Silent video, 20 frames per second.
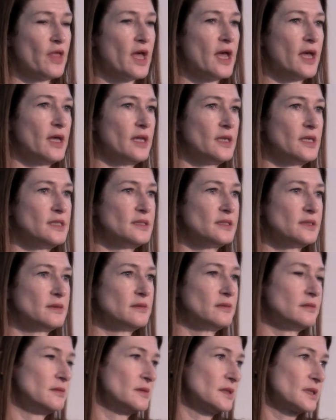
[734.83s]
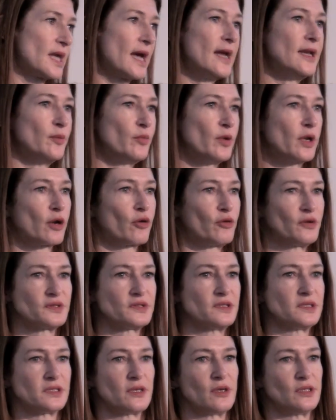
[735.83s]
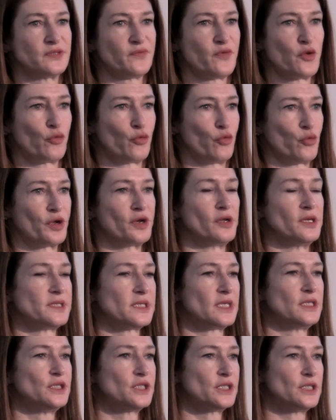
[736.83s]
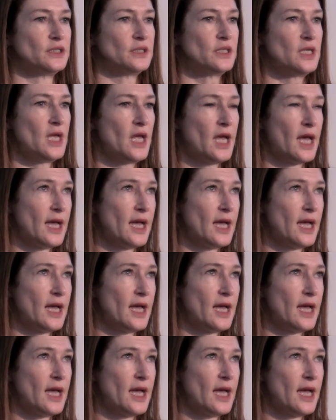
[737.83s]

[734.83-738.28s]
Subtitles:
that is scalable across the size of your organisation.